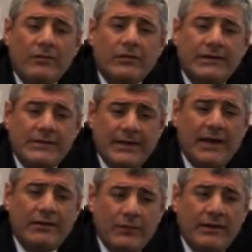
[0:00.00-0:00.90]
So in the
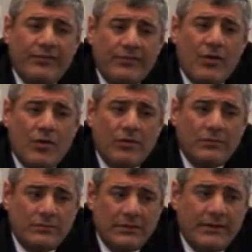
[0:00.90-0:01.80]
end, when he saw
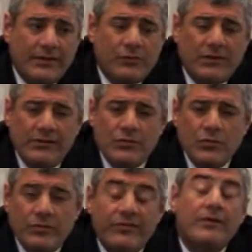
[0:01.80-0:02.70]
that he couldn't
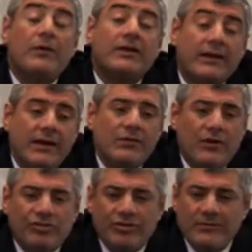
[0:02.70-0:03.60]
do, he said, what can I
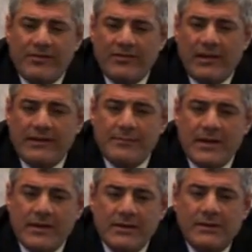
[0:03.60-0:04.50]
do? Hashem doesn't let
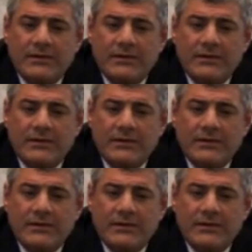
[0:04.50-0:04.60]
me.